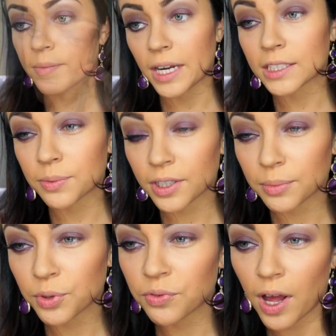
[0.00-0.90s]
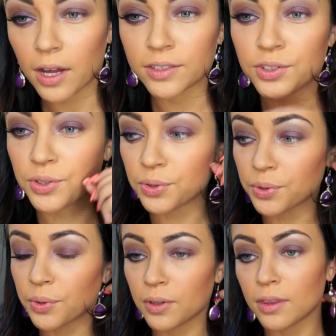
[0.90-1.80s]
next we're going to move on
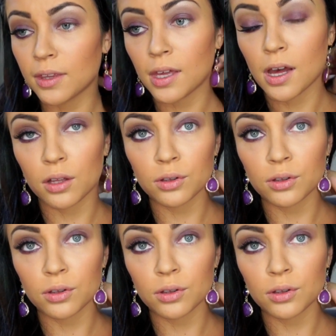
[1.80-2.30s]
to the